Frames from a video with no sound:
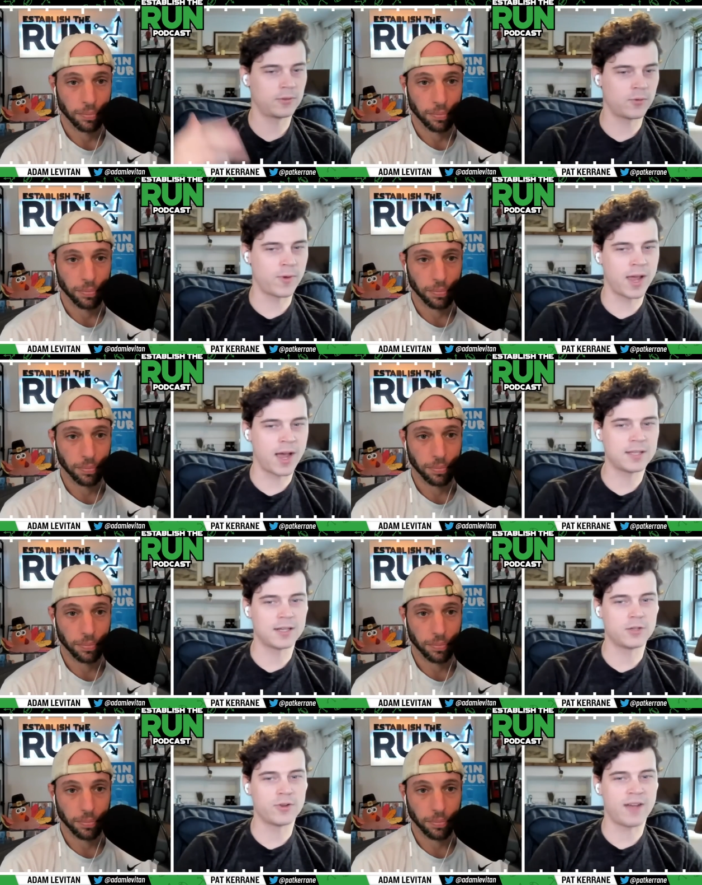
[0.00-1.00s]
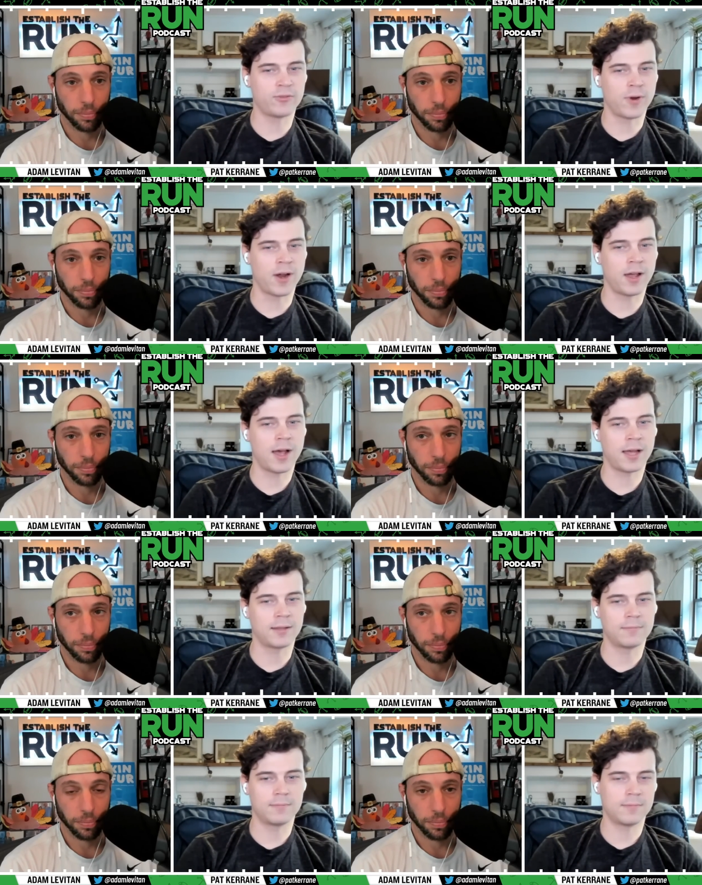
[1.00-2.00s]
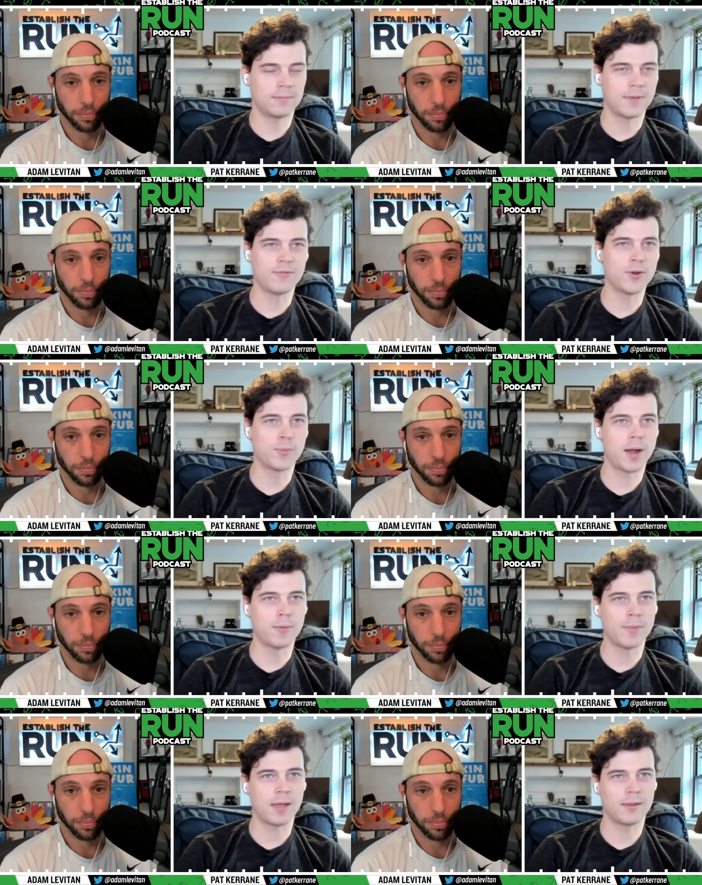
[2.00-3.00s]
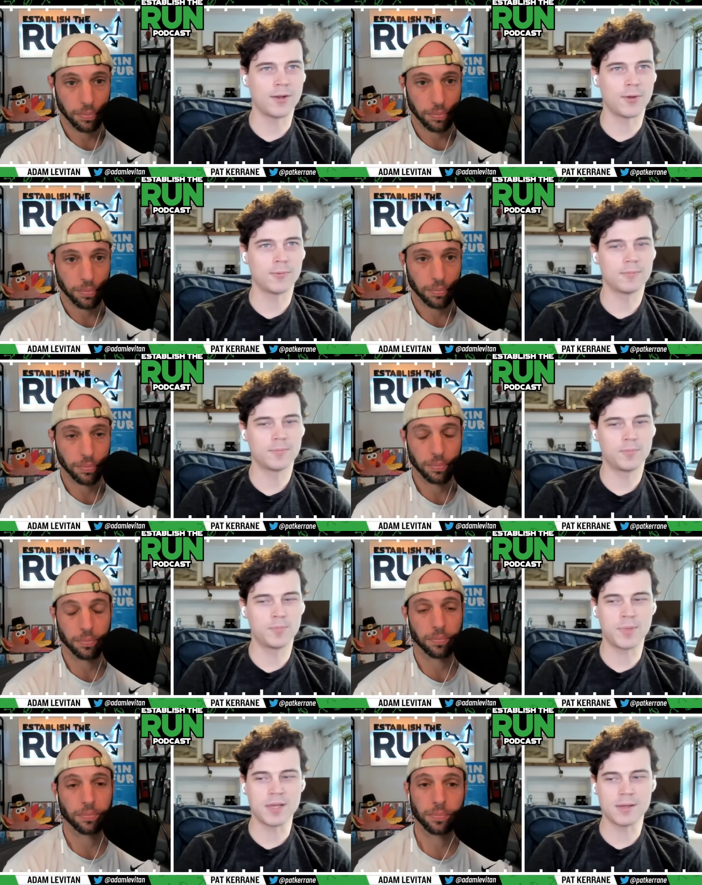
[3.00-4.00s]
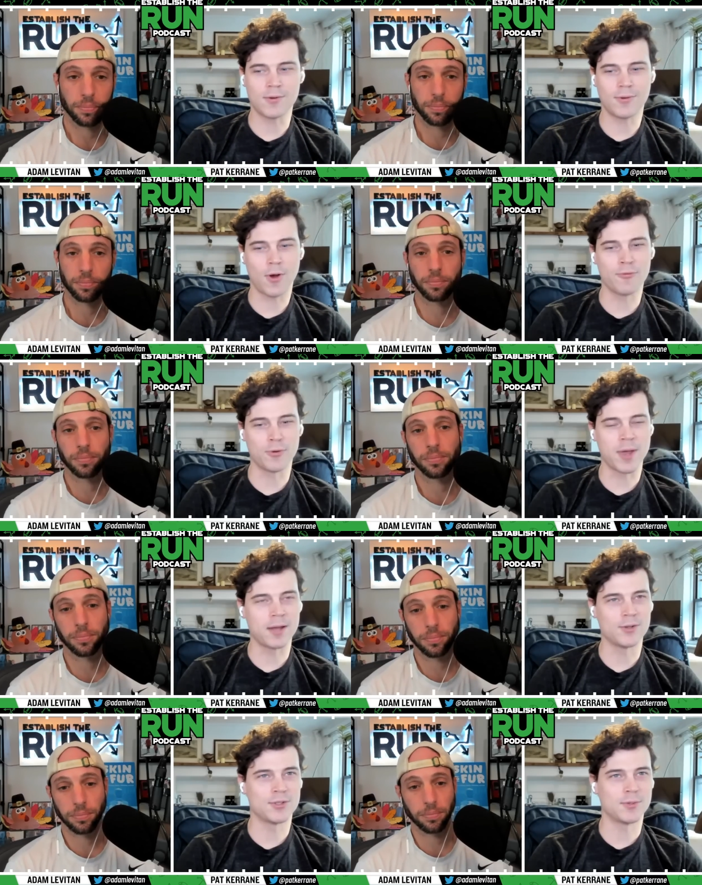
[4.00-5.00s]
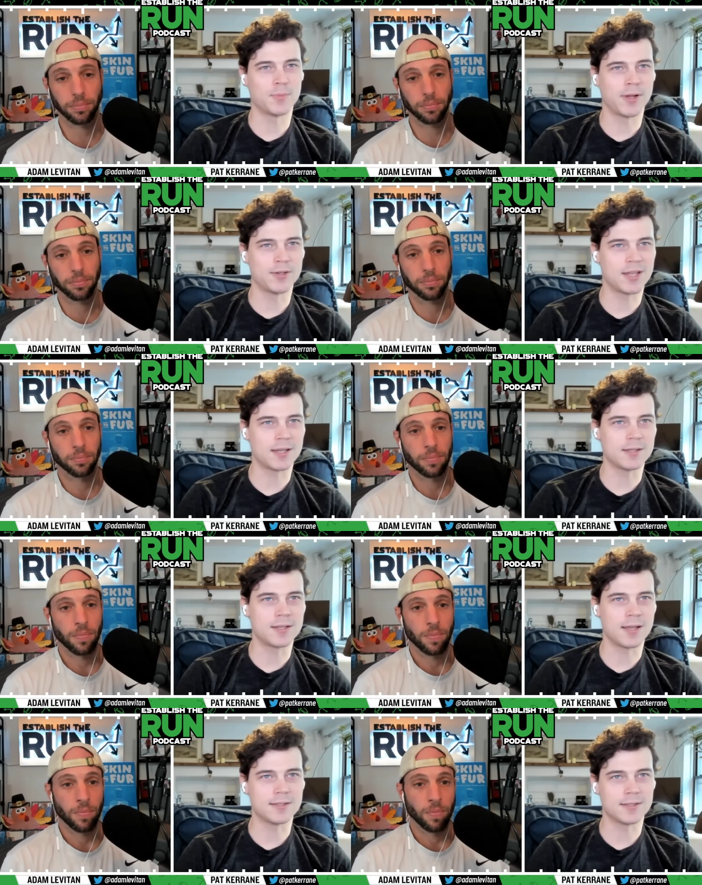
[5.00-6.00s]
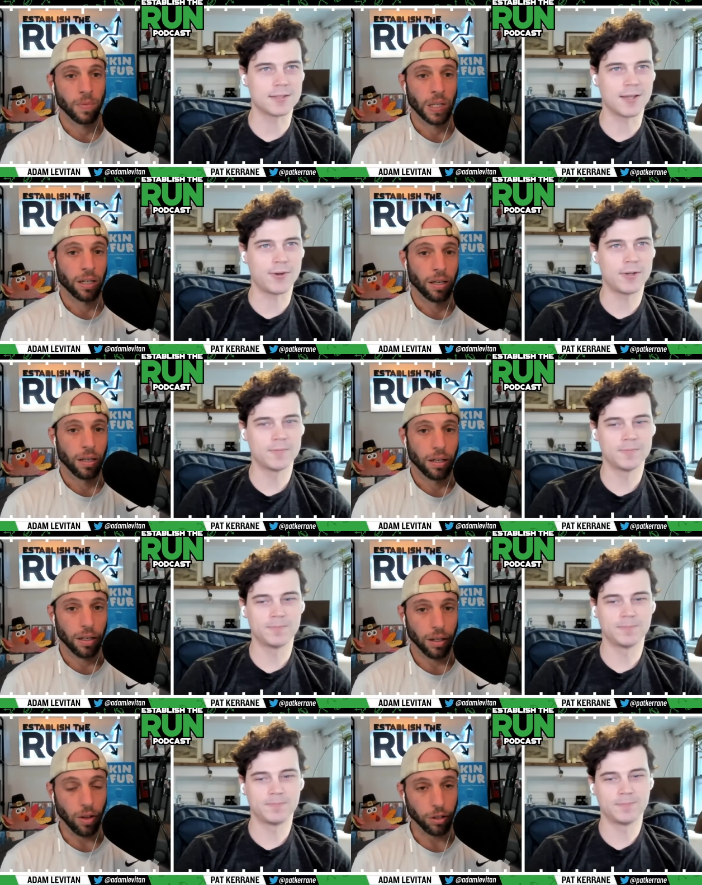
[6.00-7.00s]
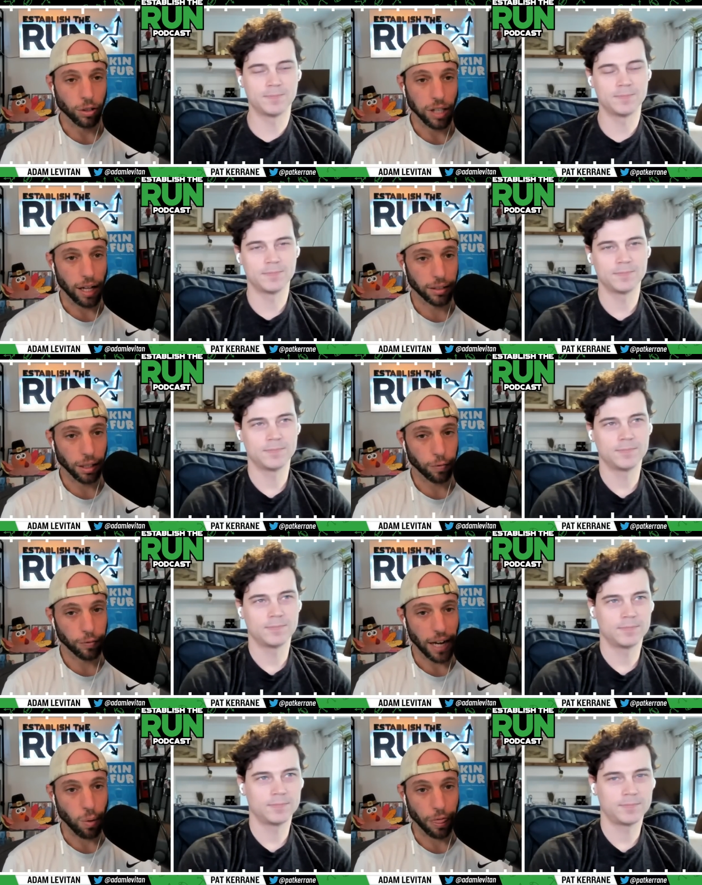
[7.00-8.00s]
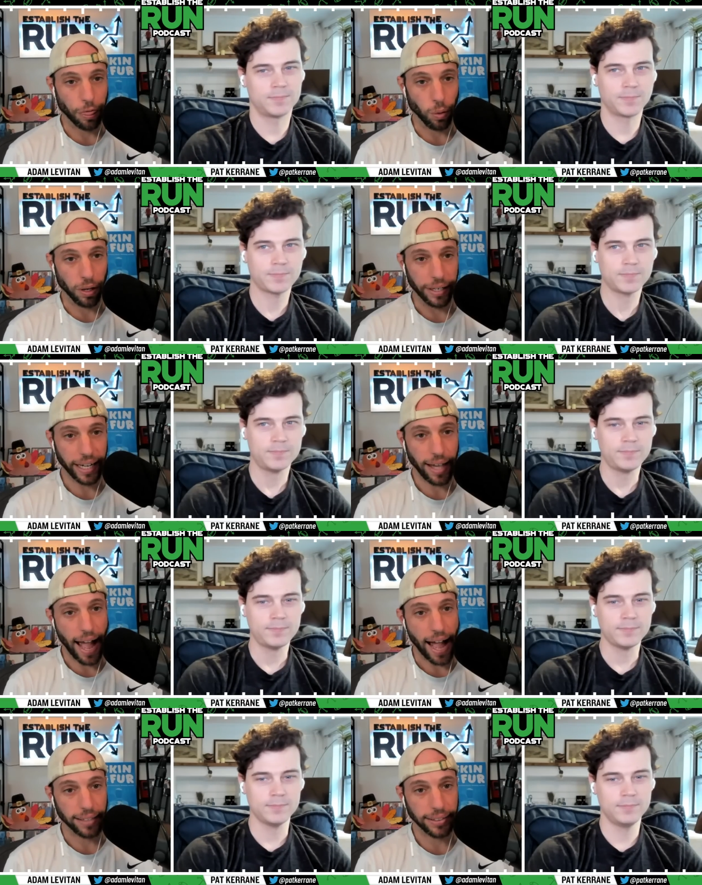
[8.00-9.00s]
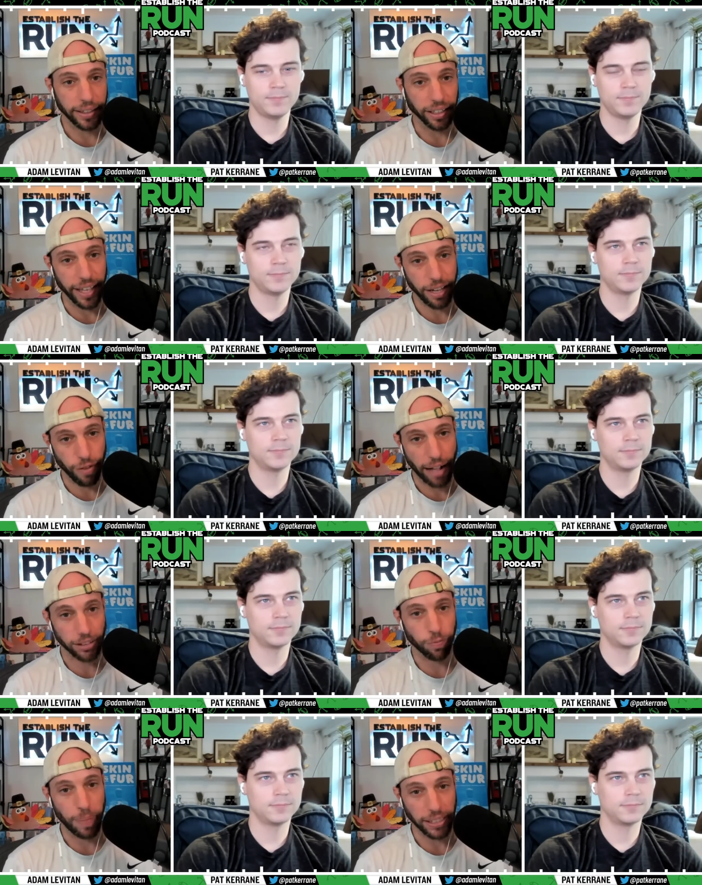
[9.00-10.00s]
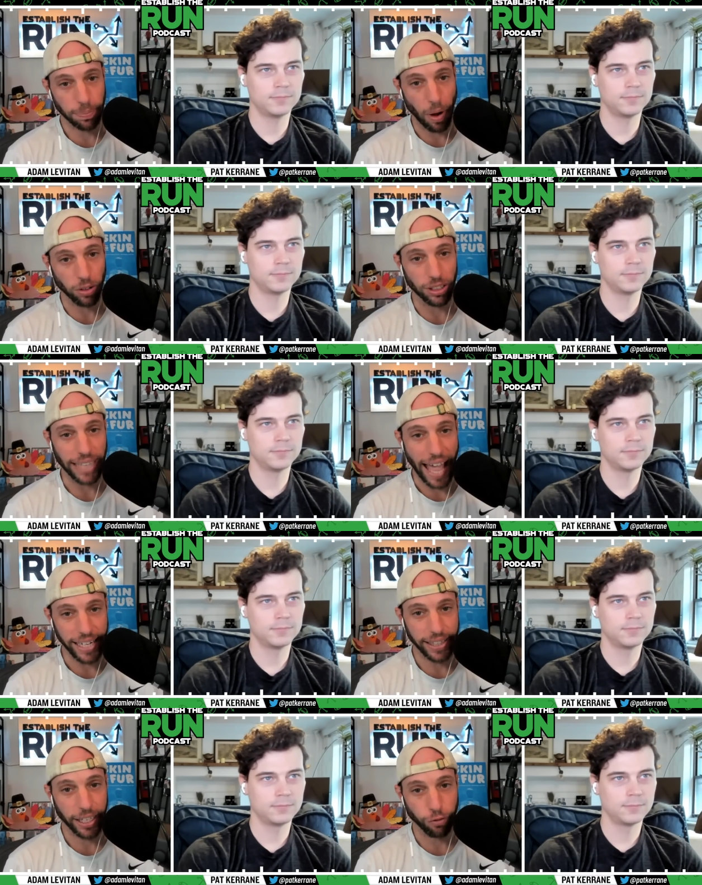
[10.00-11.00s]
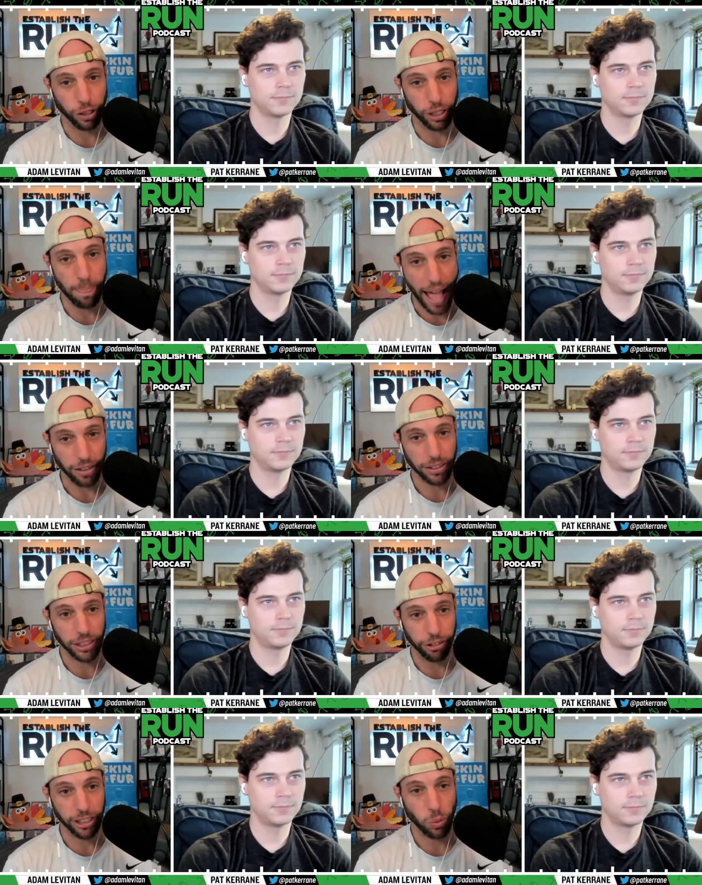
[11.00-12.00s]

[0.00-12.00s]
Speaker 1: the way I tend to draft, where I, I have no problem, you know, being overweight on certain players, taking stances,
Speaker 2: etc. Along those lines of Tyquan Thornton, Nick asked in the late rounds of best ball, does anything really matter? Serious